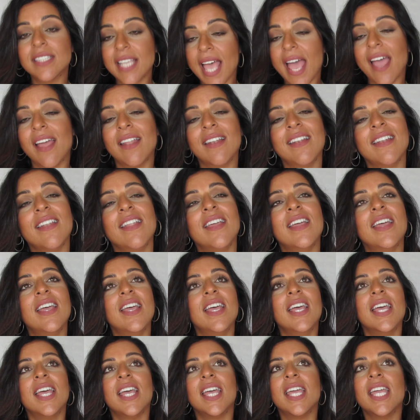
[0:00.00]
10
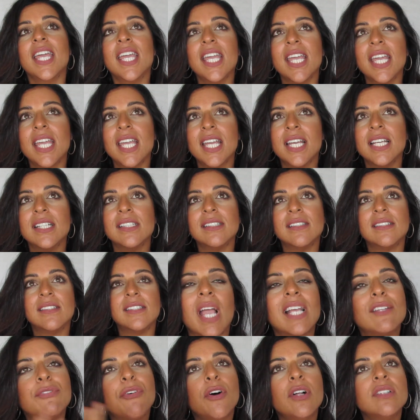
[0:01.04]
is,
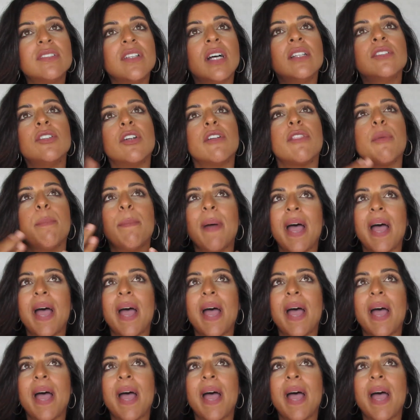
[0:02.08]
it falls under the